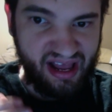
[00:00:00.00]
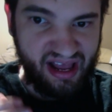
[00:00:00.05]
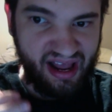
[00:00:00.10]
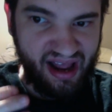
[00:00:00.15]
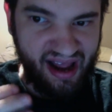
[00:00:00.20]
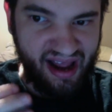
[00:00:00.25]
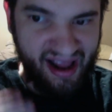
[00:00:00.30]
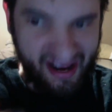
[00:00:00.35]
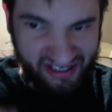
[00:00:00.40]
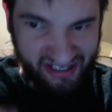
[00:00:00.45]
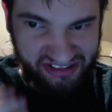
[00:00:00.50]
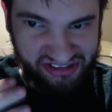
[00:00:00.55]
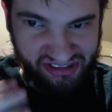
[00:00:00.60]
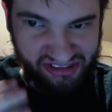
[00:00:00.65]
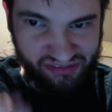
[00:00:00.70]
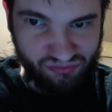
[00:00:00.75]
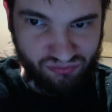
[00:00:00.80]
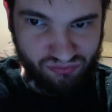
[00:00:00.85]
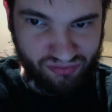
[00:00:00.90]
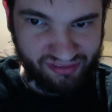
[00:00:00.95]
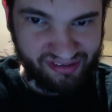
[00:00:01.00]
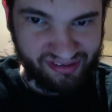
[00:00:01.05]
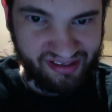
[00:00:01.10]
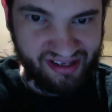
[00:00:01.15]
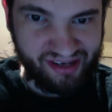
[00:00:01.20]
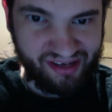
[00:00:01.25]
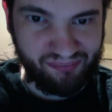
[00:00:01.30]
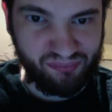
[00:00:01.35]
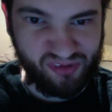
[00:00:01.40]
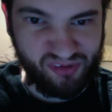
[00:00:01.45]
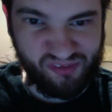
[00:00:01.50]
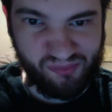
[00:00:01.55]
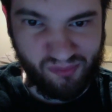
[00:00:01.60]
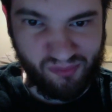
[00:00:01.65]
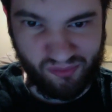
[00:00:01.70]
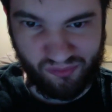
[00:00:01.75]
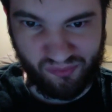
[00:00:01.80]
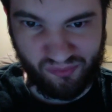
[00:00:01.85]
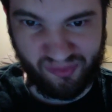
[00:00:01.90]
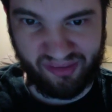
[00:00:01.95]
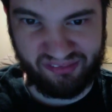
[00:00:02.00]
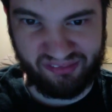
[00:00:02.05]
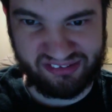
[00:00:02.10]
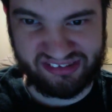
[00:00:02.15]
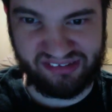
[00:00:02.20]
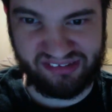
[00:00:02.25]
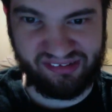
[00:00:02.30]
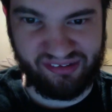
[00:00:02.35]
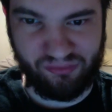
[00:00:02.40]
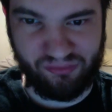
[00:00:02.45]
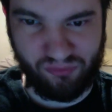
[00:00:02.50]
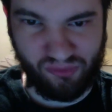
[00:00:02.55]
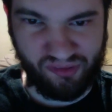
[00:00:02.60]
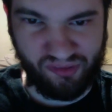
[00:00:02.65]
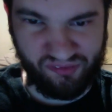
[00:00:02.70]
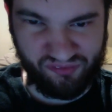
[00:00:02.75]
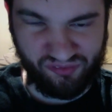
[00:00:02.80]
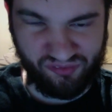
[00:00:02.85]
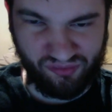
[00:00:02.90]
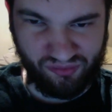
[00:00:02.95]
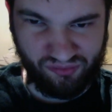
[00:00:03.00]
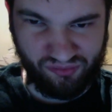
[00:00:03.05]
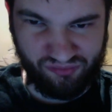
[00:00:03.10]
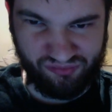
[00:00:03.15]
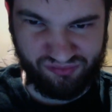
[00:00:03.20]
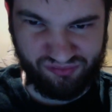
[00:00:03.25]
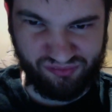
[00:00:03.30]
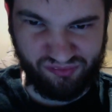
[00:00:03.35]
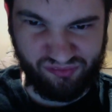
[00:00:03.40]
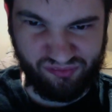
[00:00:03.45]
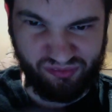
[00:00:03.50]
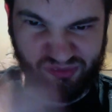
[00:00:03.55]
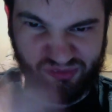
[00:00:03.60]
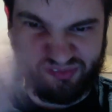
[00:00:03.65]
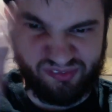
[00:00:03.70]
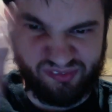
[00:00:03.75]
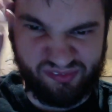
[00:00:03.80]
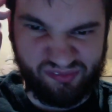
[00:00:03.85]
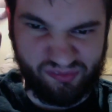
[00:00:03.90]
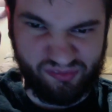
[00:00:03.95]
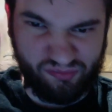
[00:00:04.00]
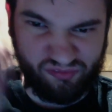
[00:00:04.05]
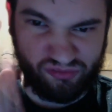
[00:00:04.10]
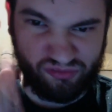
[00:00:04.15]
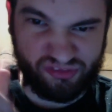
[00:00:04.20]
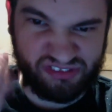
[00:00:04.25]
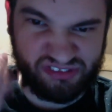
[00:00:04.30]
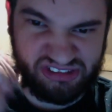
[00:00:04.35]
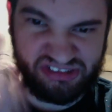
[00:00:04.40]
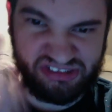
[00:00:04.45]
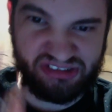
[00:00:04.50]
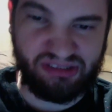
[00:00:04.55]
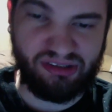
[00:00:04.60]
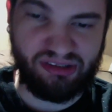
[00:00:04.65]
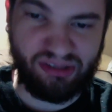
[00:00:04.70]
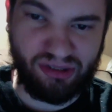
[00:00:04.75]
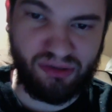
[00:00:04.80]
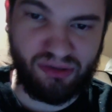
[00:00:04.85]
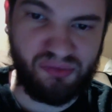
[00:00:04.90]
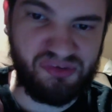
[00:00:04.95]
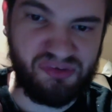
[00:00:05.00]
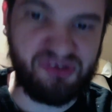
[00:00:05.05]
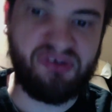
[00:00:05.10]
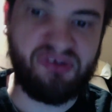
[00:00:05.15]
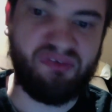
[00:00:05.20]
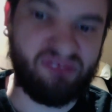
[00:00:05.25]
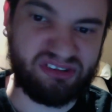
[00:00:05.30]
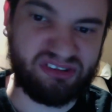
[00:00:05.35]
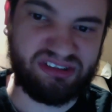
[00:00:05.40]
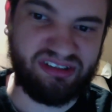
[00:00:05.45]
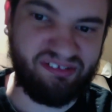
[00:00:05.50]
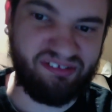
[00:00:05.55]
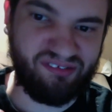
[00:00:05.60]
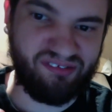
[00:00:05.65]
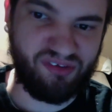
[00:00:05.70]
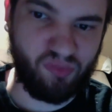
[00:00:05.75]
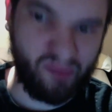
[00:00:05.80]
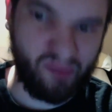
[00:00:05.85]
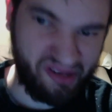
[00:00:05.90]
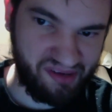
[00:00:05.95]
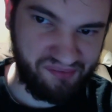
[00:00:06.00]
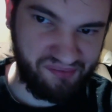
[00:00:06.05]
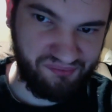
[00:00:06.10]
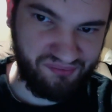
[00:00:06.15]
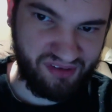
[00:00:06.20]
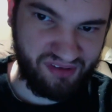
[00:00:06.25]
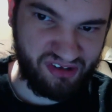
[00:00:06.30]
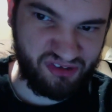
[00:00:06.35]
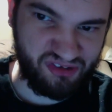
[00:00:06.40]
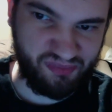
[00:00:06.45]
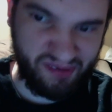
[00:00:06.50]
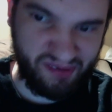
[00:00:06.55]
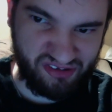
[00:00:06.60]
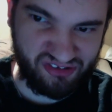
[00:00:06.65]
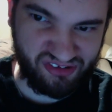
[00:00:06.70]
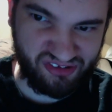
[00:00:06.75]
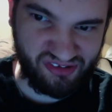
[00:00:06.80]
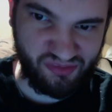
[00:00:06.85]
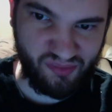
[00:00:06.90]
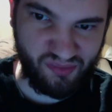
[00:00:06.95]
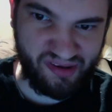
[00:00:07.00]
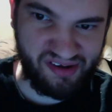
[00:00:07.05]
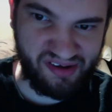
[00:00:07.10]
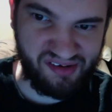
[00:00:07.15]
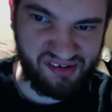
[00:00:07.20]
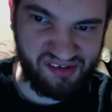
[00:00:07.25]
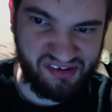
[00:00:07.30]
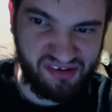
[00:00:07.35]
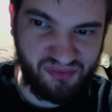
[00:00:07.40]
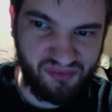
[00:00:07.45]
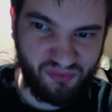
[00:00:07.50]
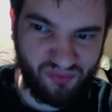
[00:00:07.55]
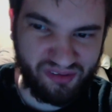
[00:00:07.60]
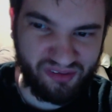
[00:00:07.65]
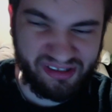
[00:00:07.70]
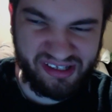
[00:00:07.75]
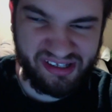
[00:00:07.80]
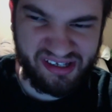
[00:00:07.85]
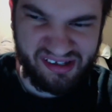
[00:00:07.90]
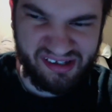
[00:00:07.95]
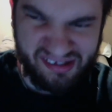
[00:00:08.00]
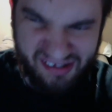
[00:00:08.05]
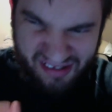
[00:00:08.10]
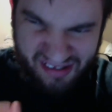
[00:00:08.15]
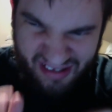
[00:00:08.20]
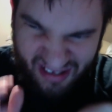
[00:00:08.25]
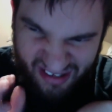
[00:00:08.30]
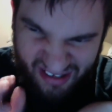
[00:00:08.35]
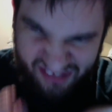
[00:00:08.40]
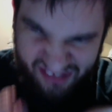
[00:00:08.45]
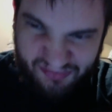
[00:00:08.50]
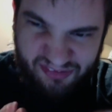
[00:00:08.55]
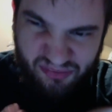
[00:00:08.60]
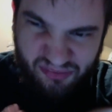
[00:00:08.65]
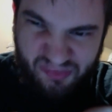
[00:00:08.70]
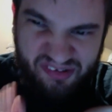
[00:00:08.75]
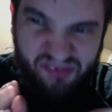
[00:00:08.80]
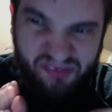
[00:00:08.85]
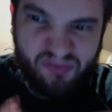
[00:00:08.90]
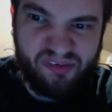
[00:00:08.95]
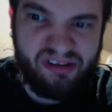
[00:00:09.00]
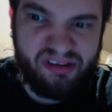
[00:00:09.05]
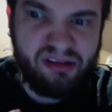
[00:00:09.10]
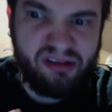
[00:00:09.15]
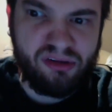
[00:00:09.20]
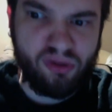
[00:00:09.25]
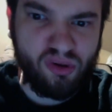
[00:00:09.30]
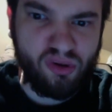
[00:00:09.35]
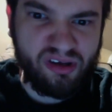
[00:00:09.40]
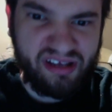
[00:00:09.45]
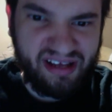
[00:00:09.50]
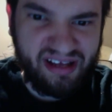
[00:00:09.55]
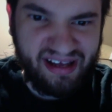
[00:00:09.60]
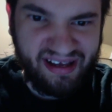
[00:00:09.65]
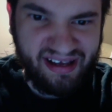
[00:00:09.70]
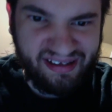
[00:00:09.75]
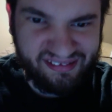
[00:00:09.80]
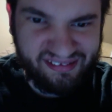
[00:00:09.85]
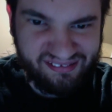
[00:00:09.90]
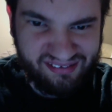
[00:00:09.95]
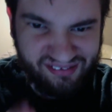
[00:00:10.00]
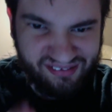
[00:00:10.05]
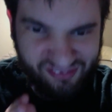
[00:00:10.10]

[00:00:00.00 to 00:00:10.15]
I actually really had a brief moment where I was suddenly rooting for just alone Universe 11 to win. Especially when you really look at